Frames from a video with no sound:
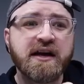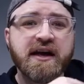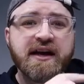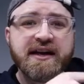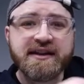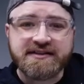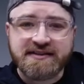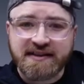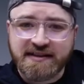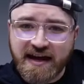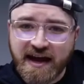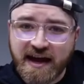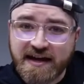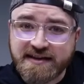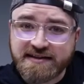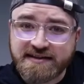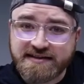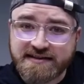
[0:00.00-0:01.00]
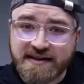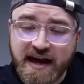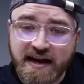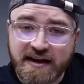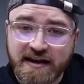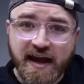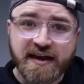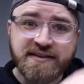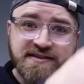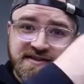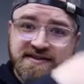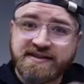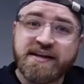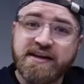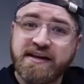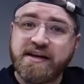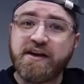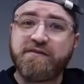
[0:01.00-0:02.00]
into the headset and
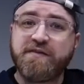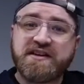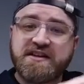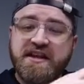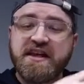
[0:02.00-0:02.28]
see if it